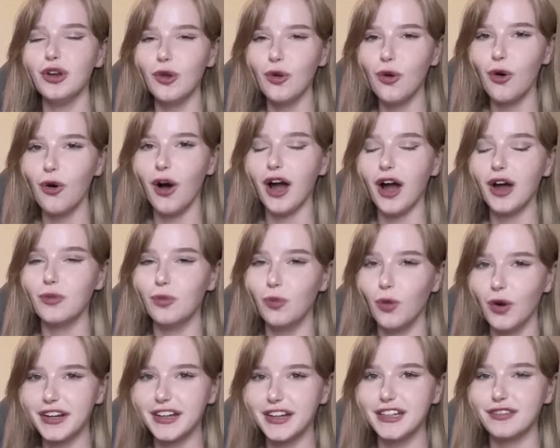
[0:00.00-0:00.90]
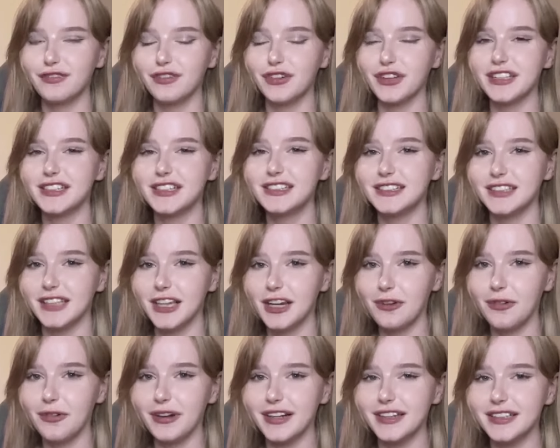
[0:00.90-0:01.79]
lore I wanted for this
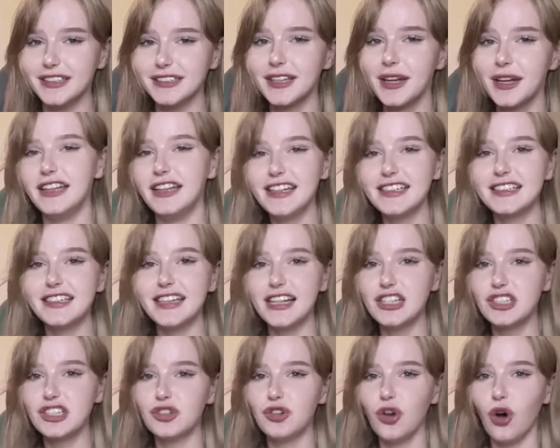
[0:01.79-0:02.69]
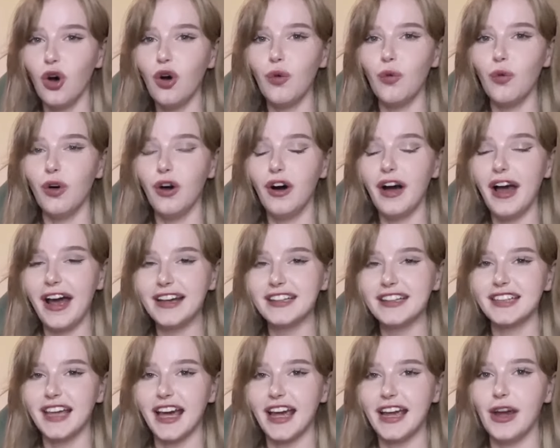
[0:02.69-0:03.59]
series. This is not what
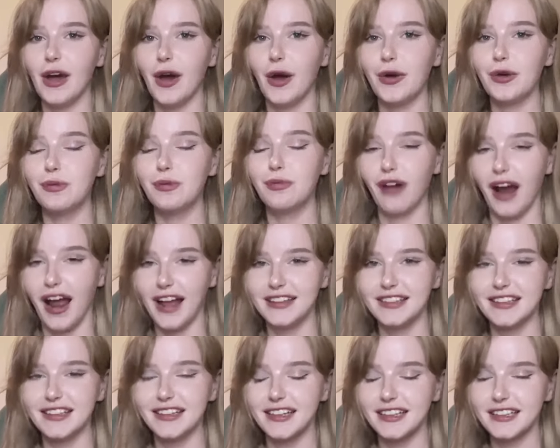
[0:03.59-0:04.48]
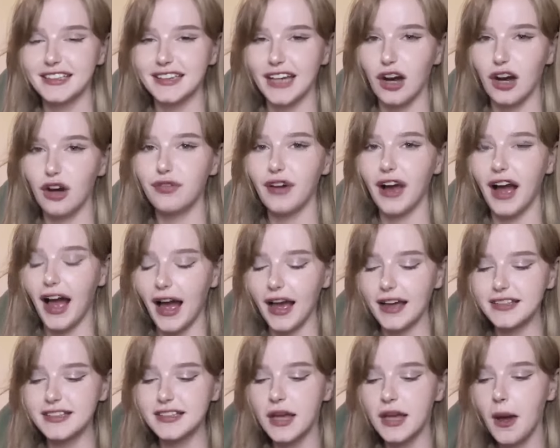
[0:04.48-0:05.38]
SAO branded itself
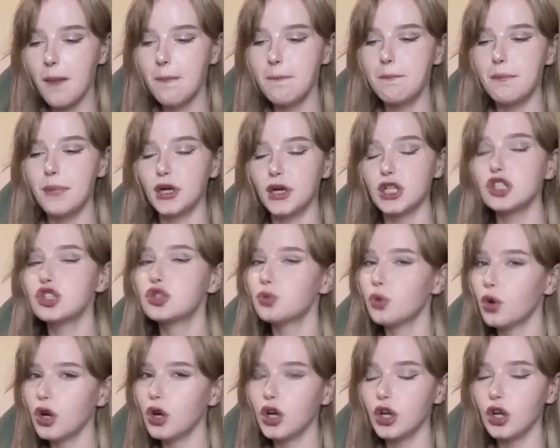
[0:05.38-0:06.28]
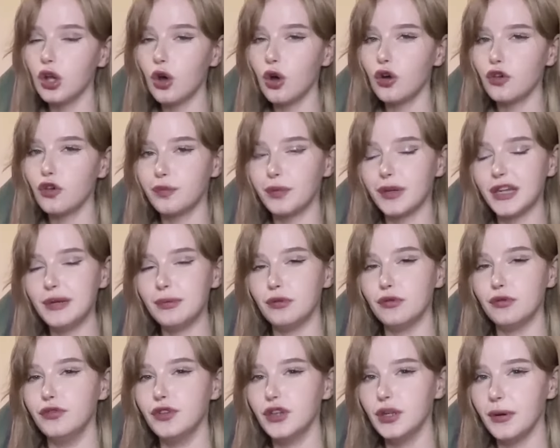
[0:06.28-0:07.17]
as, but it's what a lot of
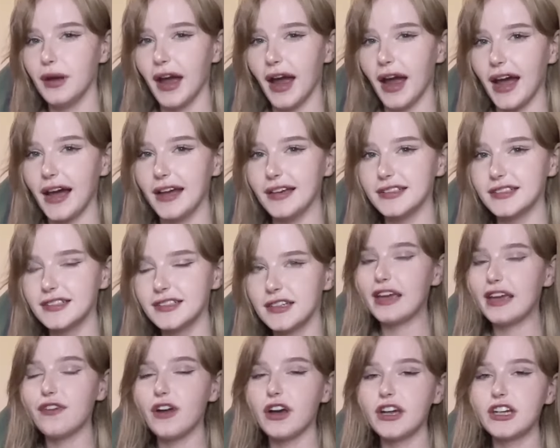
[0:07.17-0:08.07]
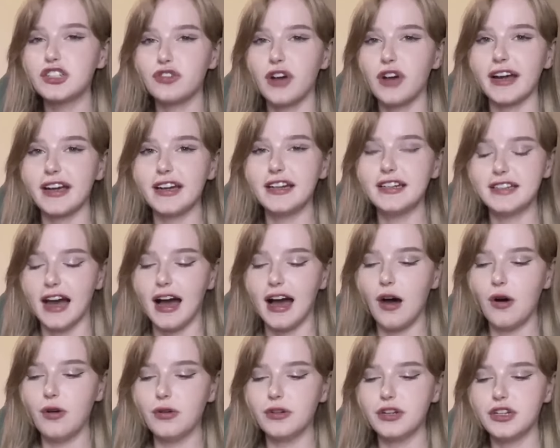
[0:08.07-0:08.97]
people view it as. If I drag it
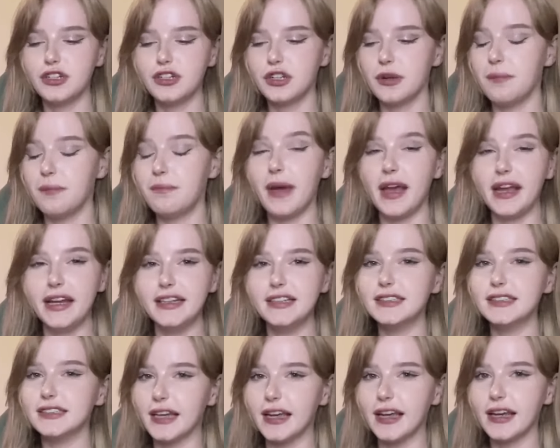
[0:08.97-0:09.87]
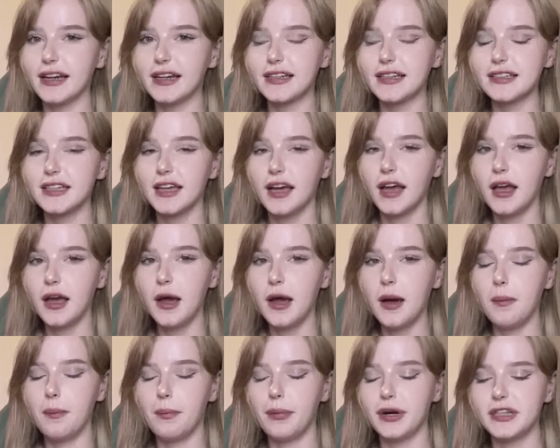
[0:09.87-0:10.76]
down to basics,
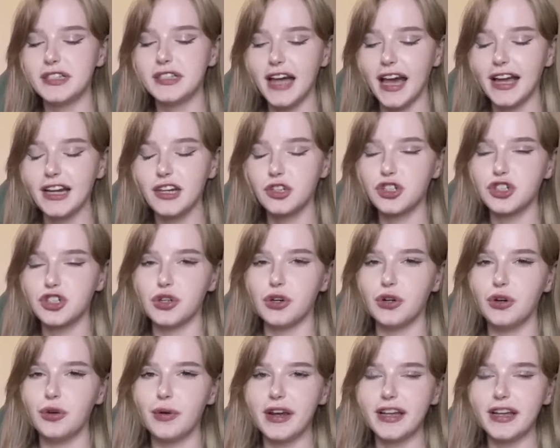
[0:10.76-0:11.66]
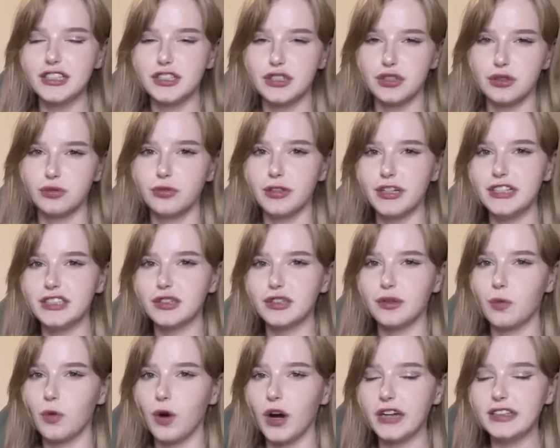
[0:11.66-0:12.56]
Potential is the
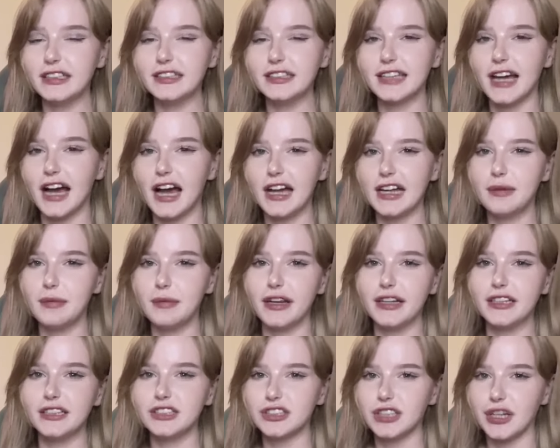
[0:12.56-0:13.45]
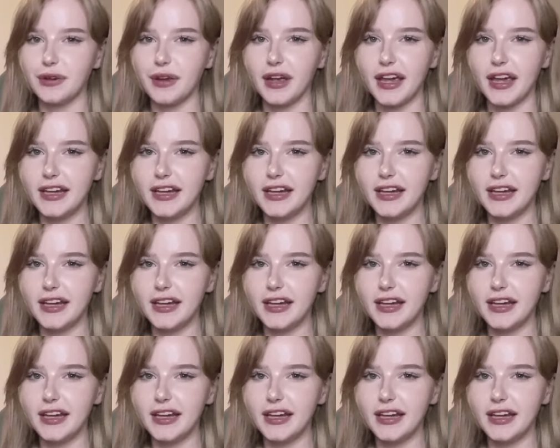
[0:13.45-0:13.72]
reason why this anime is so